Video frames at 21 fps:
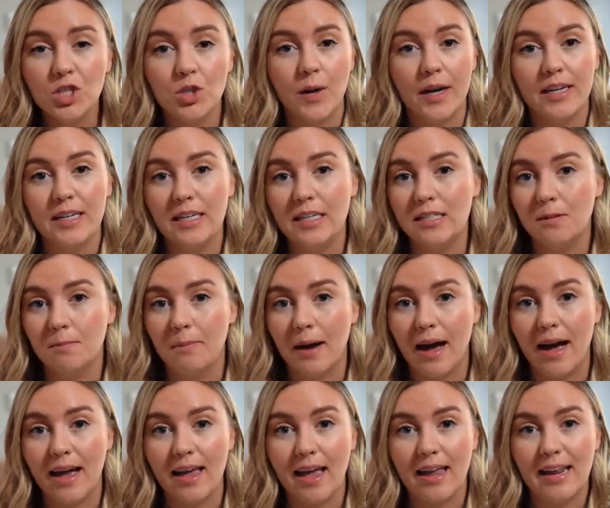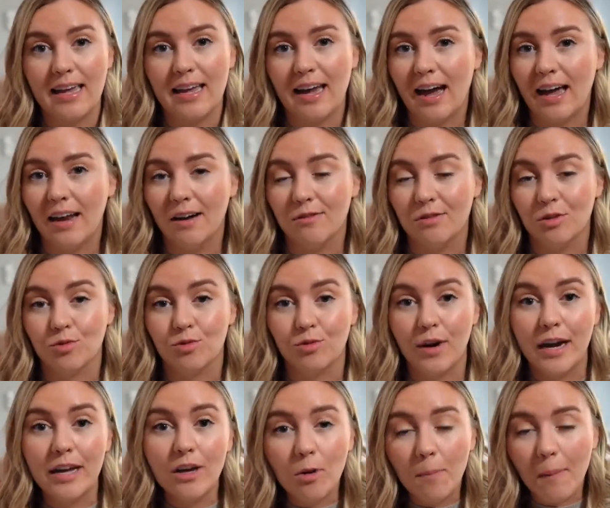Do I need to buy any kind of a
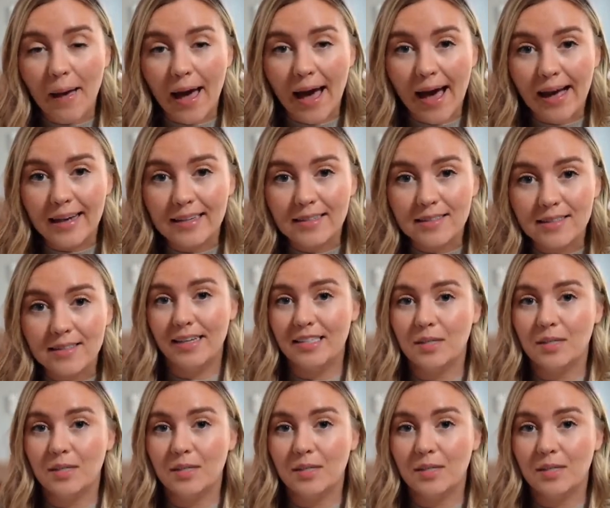rail pass?